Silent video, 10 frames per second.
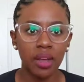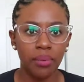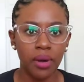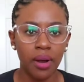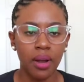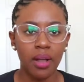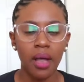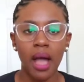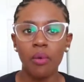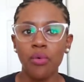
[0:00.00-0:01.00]
that part.
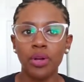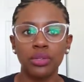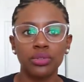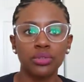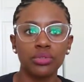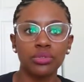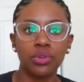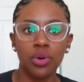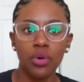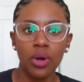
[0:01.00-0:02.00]
I wanted to
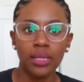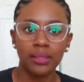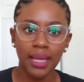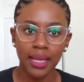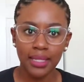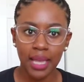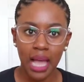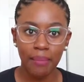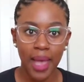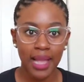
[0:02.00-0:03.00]
go a second
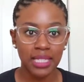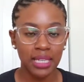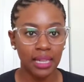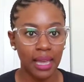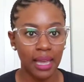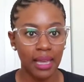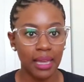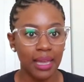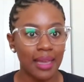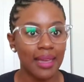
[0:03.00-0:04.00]
time, actually like